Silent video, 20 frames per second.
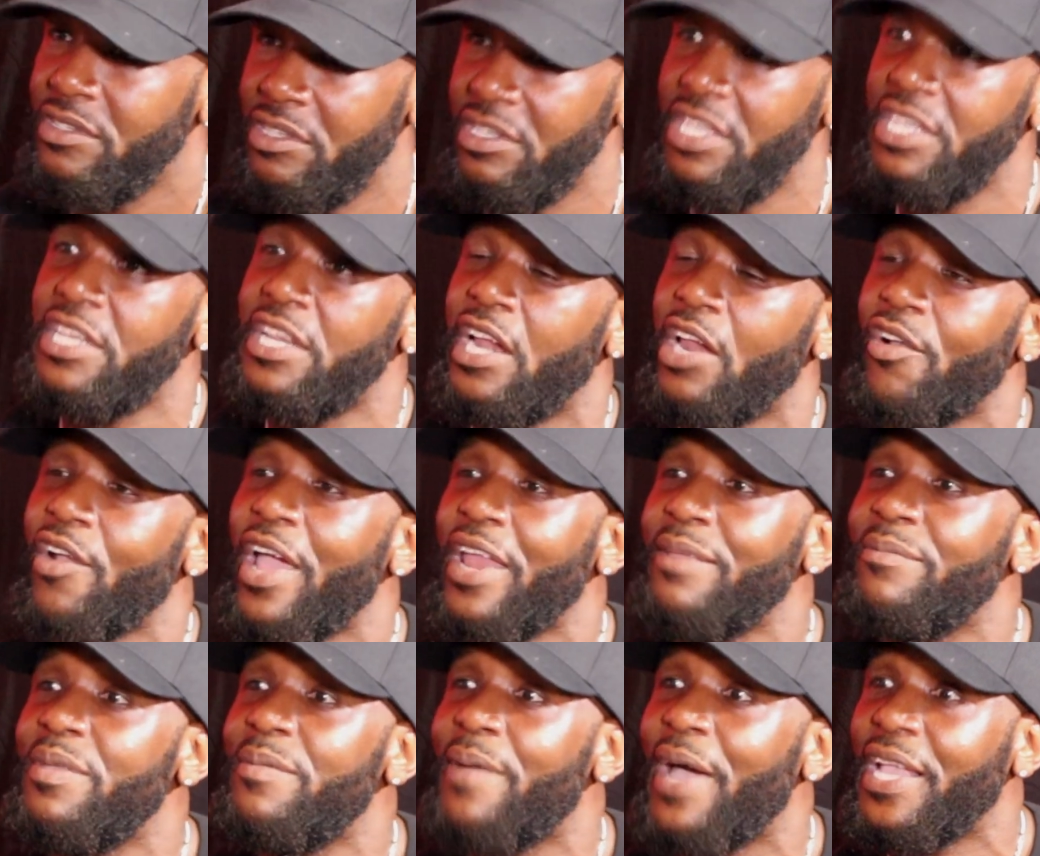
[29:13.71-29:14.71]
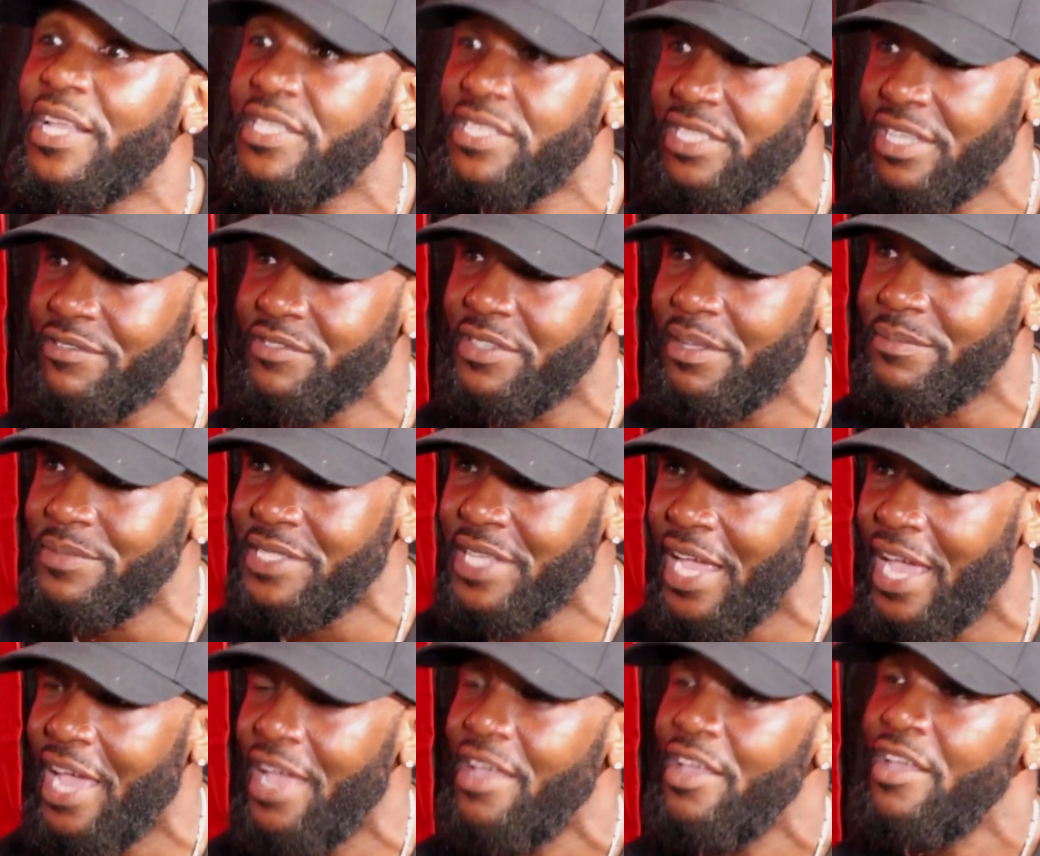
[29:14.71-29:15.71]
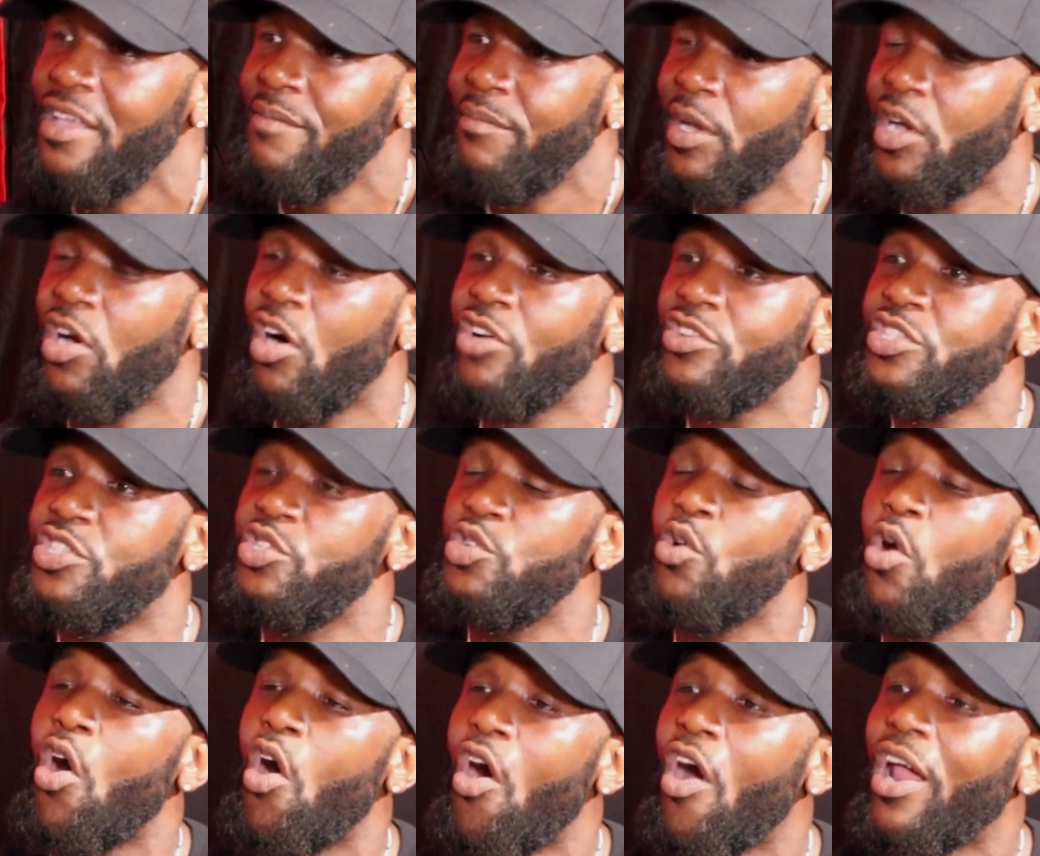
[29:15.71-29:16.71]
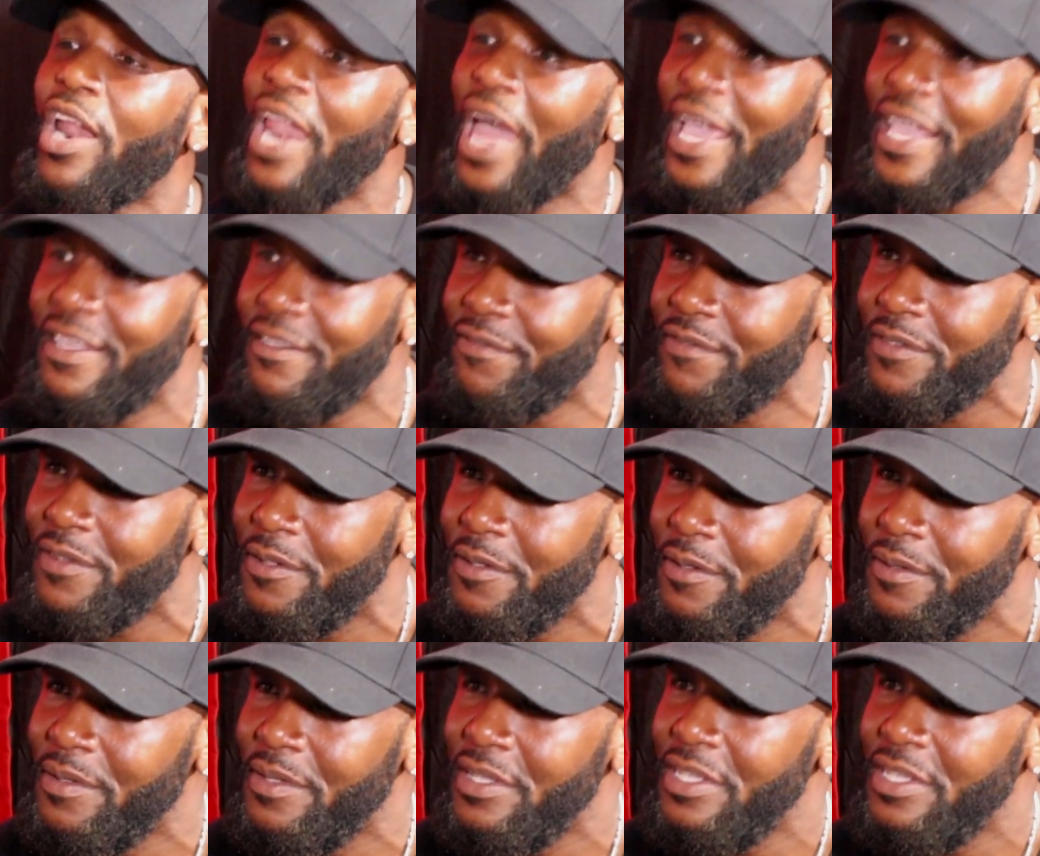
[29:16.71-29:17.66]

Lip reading: You need to learn how to be by yourself sometimes. Because you are life.